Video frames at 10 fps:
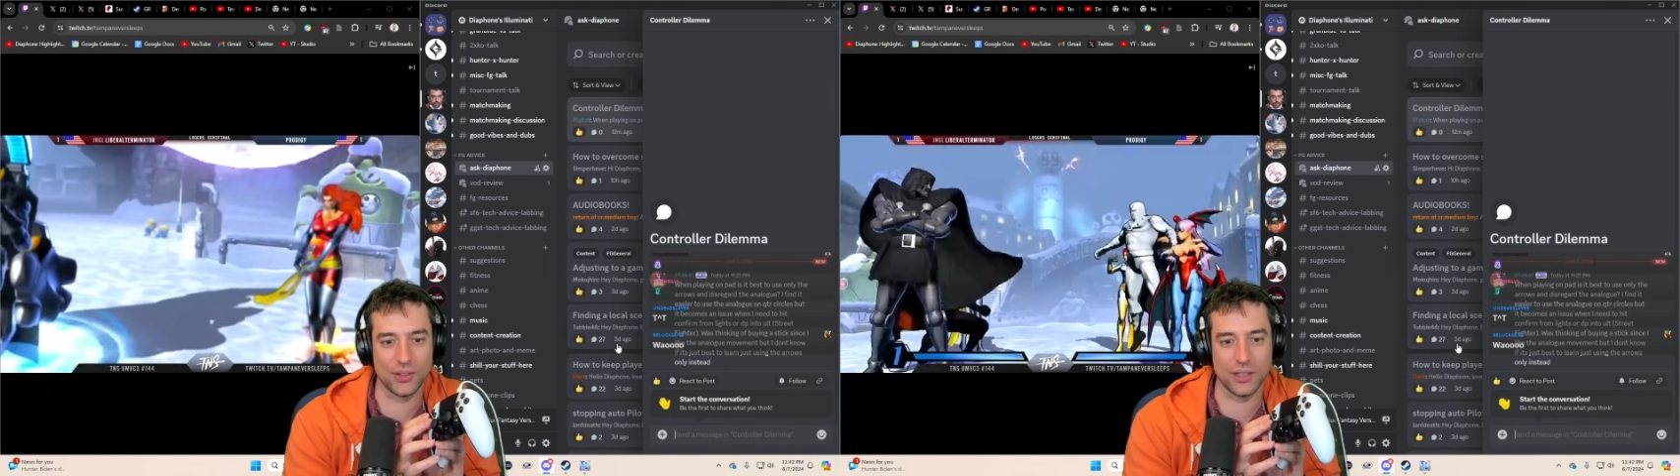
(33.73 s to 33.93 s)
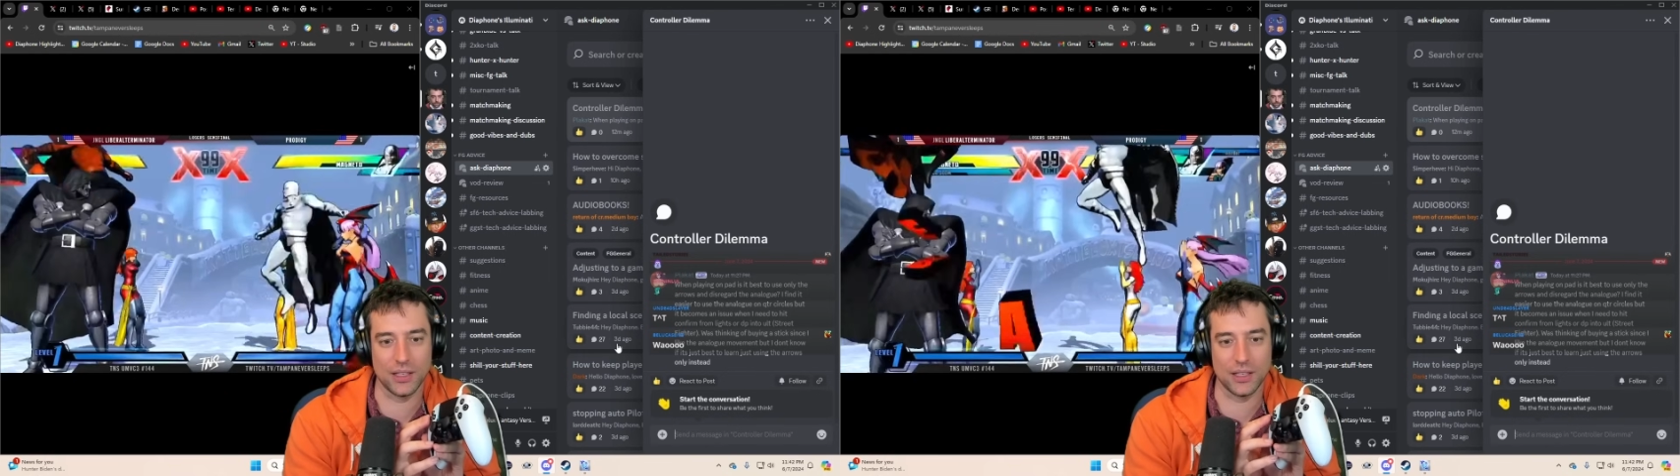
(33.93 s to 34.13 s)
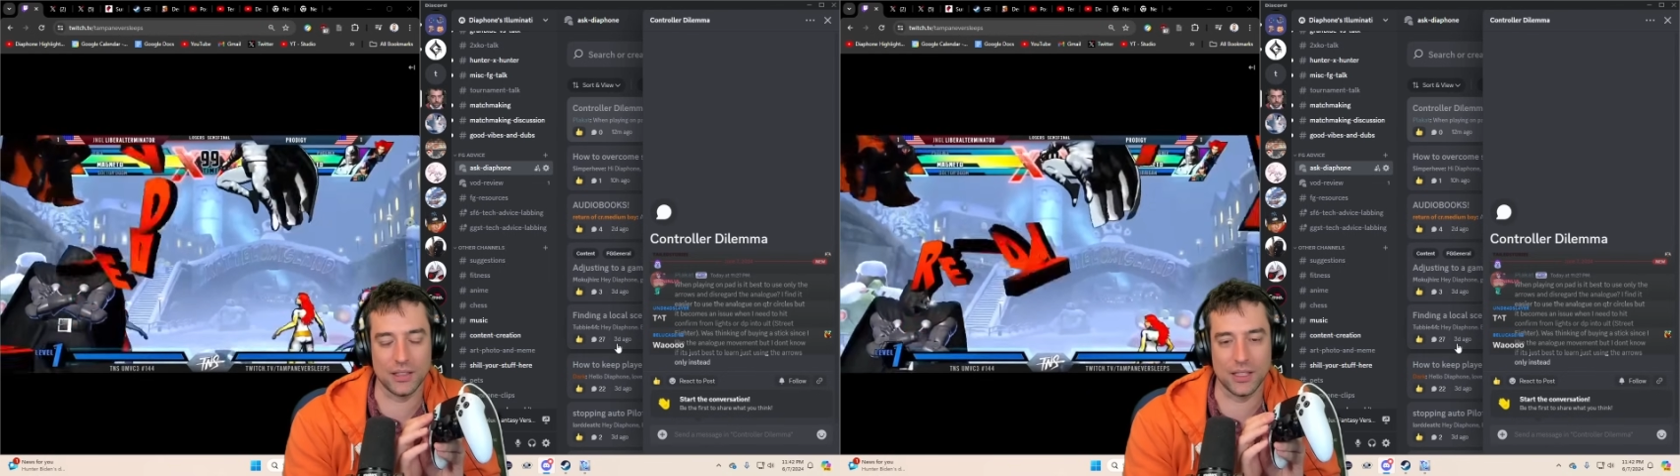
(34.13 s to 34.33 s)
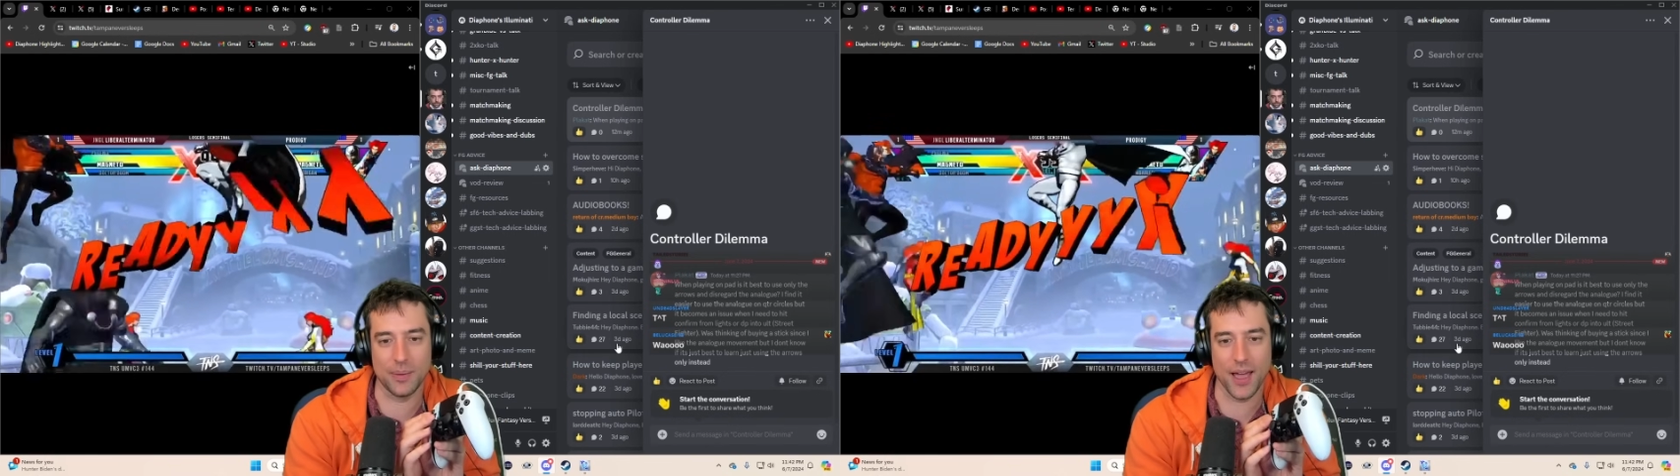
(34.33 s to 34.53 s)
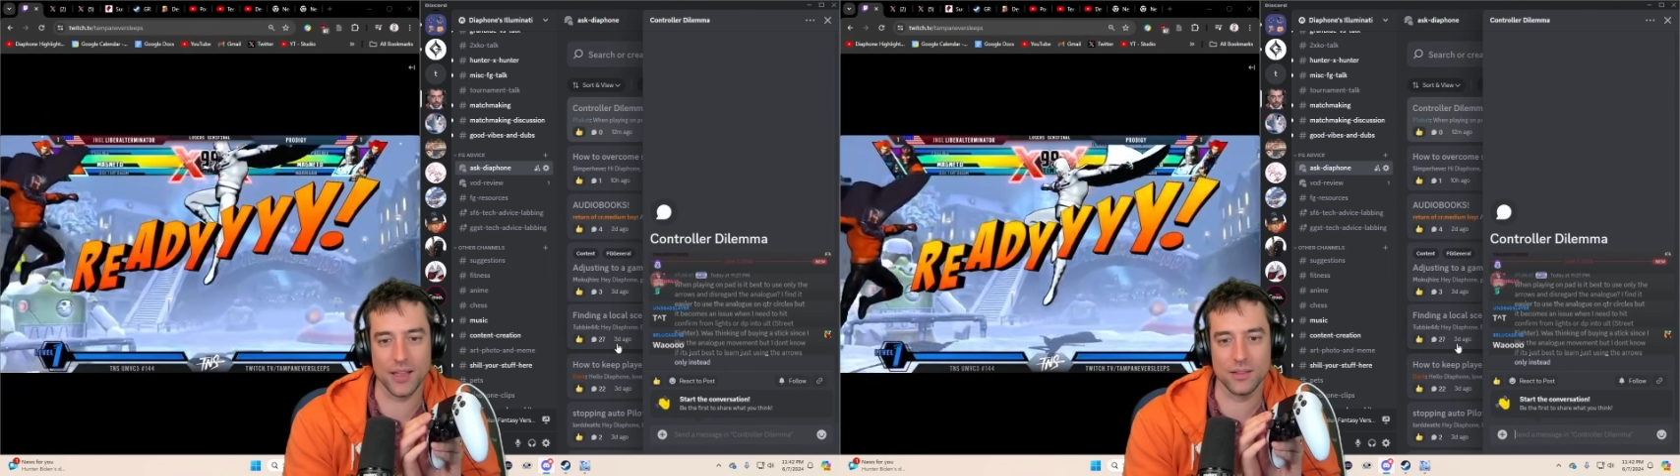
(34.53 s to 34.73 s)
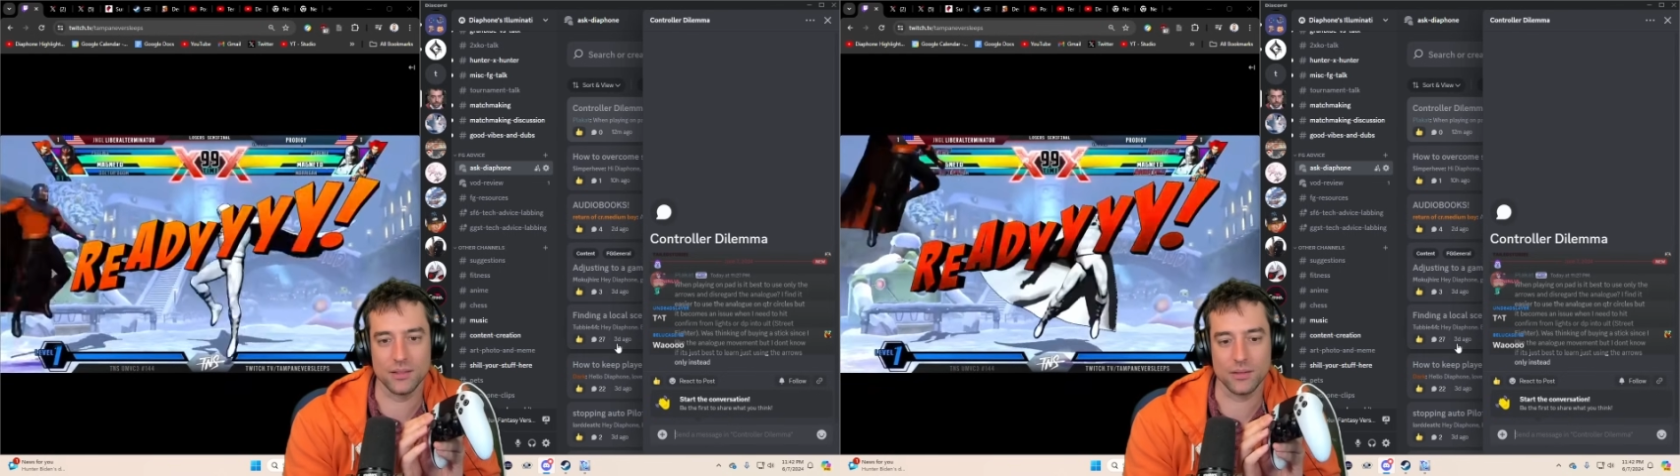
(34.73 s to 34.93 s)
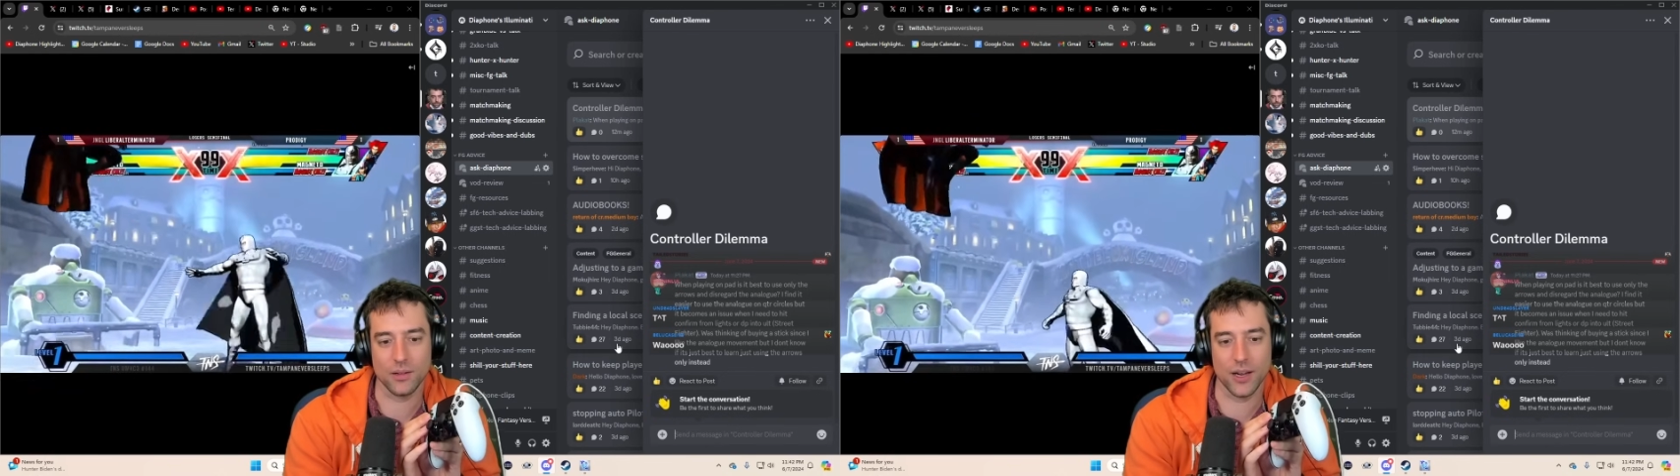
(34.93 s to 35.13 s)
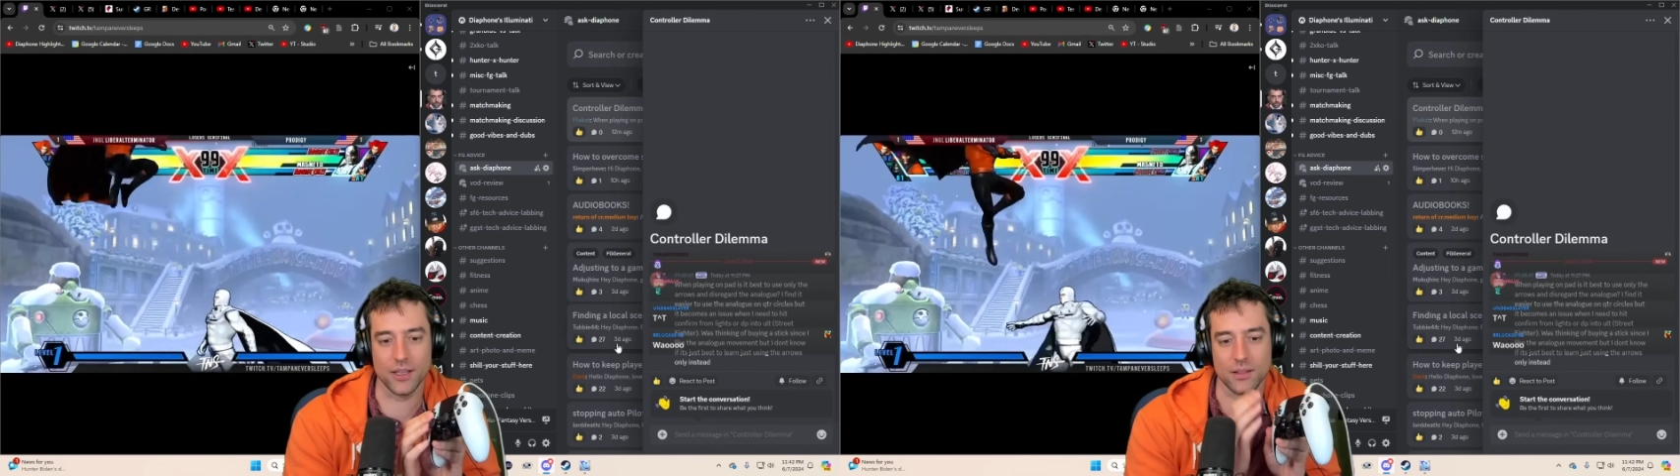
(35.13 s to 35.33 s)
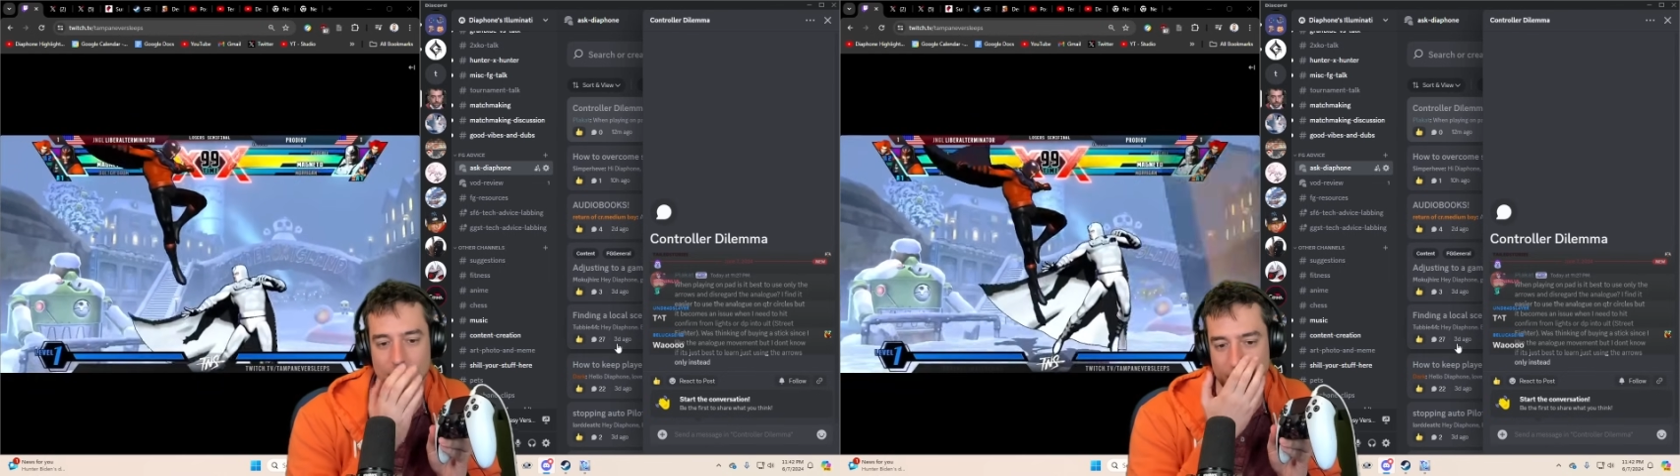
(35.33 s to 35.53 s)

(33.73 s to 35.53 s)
the Dpad, right?